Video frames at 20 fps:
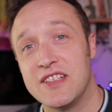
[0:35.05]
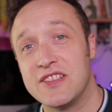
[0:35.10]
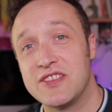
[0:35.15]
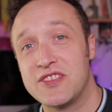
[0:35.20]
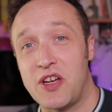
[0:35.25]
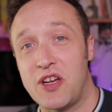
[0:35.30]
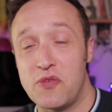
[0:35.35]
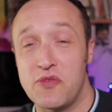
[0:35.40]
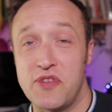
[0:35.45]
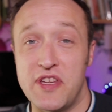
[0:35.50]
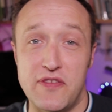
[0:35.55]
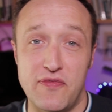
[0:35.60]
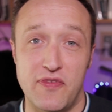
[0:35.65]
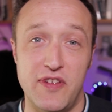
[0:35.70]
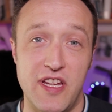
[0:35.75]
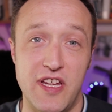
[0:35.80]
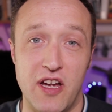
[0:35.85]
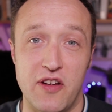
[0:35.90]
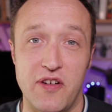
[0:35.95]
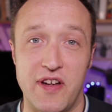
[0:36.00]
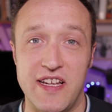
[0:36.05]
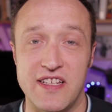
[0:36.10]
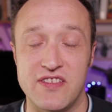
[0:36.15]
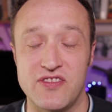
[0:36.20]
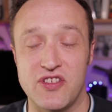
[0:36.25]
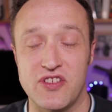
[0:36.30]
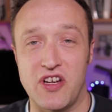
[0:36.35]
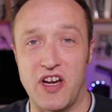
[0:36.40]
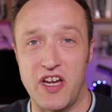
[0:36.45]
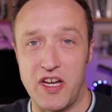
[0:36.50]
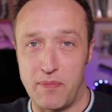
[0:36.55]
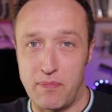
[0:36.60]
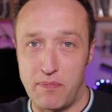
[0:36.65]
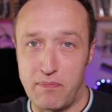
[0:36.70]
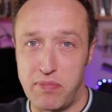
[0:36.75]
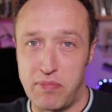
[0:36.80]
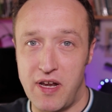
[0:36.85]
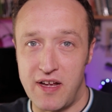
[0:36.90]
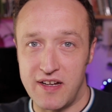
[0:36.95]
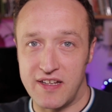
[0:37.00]
So this video is to kind of
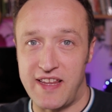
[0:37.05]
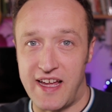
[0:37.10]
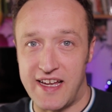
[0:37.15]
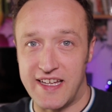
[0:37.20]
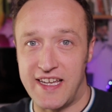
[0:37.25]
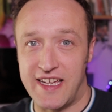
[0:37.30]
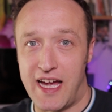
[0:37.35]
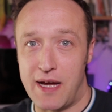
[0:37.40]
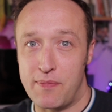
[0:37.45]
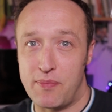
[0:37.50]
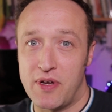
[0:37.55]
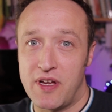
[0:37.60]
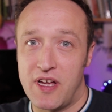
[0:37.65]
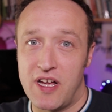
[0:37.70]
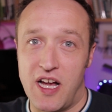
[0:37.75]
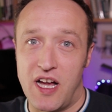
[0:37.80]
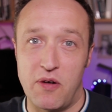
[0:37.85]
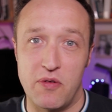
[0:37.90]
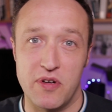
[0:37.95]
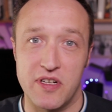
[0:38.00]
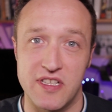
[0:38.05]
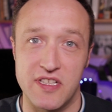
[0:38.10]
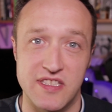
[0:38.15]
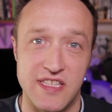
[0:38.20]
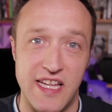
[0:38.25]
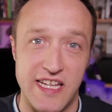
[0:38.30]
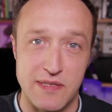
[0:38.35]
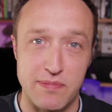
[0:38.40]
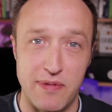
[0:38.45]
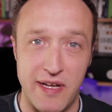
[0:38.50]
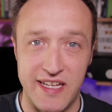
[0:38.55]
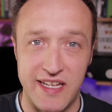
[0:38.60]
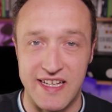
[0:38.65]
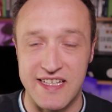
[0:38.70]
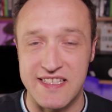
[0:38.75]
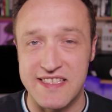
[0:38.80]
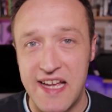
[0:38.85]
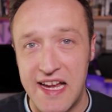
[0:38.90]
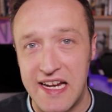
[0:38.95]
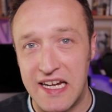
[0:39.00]
plug that gap. I want to explain
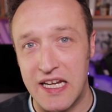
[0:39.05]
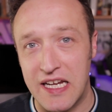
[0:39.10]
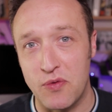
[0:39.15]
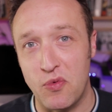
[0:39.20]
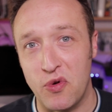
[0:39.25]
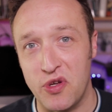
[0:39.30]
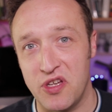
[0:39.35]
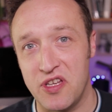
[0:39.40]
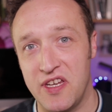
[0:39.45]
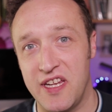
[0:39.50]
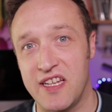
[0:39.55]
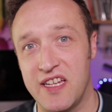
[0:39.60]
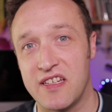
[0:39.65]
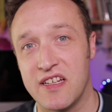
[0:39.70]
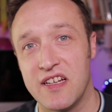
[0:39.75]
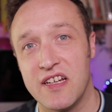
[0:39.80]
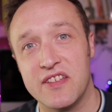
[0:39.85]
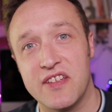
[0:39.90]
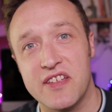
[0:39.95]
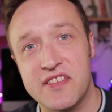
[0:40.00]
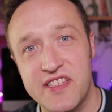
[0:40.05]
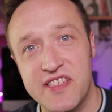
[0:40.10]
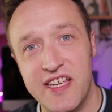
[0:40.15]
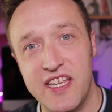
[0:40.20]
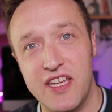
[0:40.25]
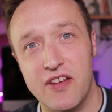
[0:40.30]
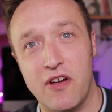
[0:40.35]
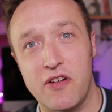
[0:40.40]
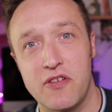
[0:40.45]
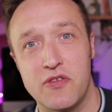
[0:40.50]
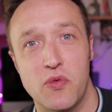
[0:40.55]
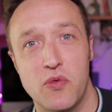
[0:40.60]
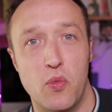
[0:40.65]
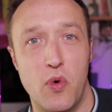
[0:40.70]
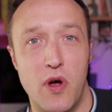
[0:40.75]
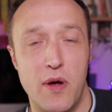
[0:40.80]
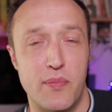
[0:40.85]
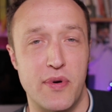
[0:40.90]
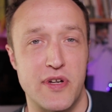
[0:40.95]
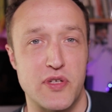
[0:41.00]
exactly what you need to set your own
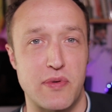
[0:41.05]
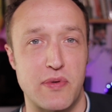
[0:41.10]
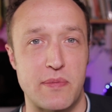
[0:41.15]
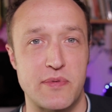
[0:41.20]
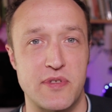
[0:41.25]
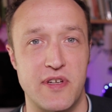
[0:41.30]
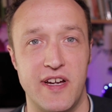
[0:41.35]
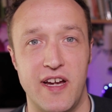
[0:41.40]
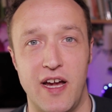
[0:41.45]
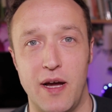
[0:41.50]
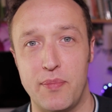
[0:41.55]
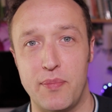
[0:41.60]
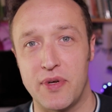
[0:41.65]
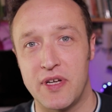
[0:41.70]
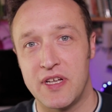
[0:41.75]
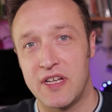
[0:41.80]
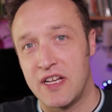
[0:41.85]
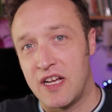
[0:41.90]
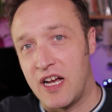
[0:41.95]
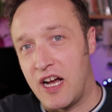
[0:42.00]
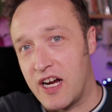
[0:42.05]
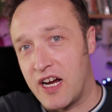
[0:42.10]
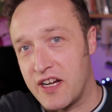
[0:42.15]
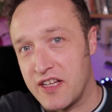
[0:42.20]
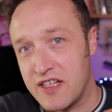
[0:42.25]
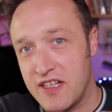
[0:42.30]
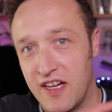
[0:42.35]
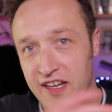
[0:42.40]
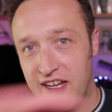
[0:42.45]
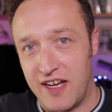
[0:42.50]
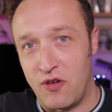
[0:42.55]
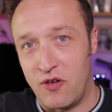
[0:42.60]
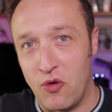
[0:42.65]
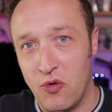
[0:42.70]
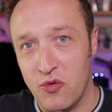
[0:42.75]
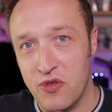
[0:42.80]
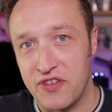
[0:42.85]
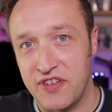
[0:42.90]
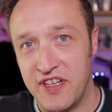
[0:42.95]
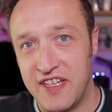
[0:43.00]
WordPress website up. I'm going to cut out
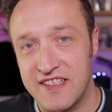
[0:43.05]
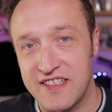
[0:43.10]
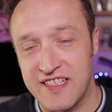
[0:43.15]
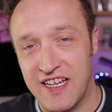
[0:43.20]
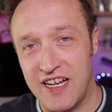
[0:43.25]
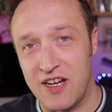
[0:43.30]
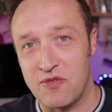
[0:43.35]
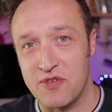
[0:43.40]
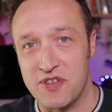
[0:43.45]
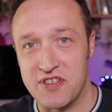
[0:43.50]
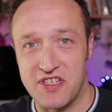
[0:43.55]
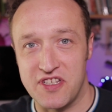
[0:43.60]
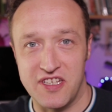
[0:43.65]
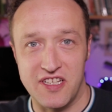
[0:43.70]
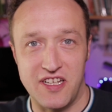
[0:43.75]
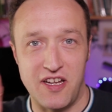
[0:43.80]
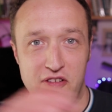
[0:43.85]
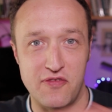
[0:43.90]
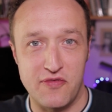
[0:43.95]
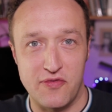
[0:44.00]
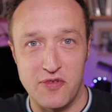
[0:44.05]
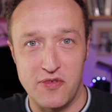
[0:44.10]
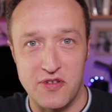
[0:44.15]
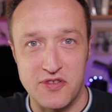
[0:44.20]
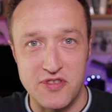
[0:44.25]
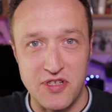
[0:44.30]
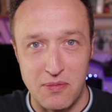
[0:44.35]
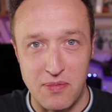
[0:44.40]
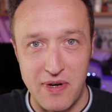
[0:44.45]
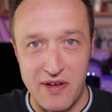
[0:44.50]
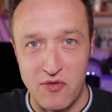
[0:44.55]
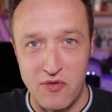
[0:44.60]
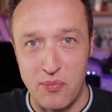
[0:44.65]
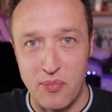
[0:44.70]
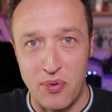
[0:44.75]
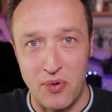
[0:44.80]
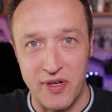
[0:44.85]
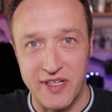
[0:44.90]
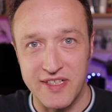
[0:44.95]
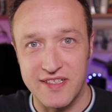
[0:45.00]
all the detail. We're just going to go through the top level
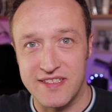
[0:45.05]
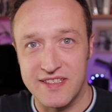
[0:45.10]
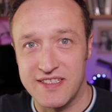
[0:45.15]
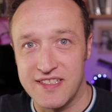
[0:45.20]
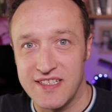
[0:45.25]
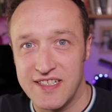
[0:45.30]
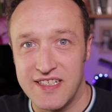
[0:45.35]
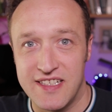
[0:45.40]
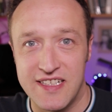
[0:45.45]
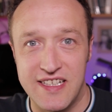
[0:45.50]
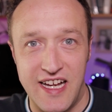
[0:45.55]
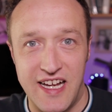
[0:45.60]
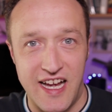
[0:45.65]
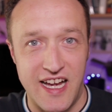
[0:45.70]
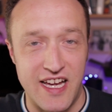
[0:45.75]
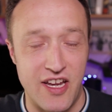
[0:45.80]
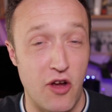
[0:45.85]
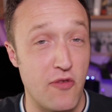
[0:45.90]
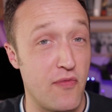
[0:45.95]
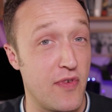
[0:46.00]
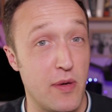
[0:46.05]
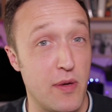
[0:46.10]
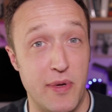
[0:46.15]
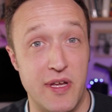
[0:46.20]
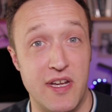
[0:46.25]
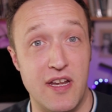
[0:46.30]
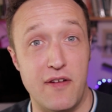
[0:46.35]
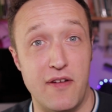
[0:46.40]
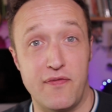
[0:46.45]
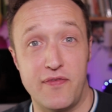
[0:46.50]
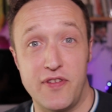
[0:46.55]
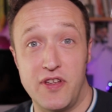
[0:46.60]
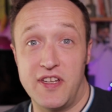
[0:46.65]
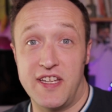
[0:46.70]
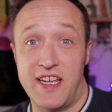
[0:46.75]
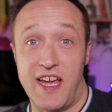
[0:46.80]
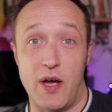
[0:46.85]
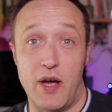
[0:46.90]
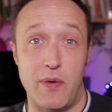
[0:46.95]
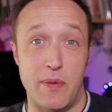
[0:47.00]
points and hopefully it'll be enough for you
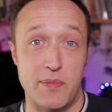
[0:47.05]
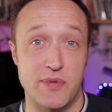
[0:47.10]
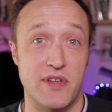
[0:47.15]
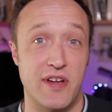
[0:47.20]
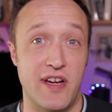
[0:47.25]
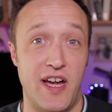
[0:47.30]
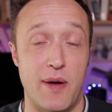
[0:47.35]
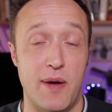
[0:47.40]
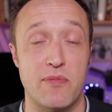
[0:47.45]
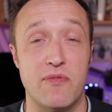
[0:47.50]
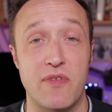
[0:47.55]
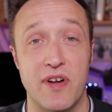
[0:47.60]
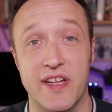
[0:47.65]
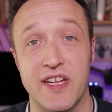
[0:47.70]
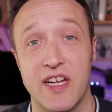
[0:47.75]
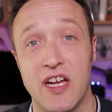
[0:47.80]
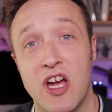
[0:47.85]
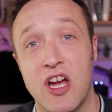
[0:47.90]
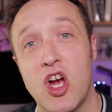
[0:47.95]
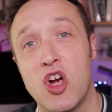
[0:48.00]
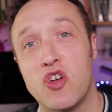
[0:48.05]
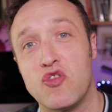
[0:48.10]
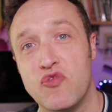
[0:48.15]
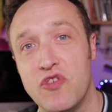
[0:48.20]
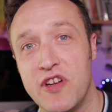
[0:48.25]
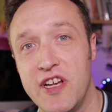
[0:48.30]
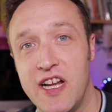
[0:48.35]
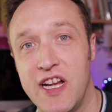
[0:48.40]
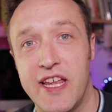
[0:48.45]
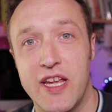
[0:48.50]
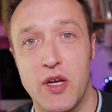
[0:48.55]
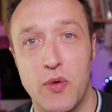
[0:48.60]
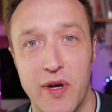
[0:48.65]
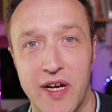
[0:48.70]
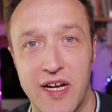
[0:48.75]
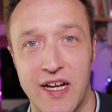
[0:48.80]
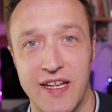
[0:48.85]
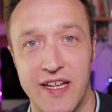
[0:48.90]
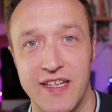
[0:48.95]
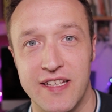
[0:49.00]
to get a website up and running really
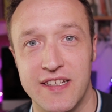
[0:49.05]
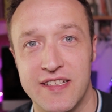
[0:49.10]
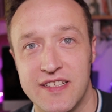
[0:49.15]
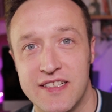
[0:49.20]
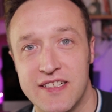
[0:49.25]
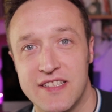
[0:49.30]
quickly.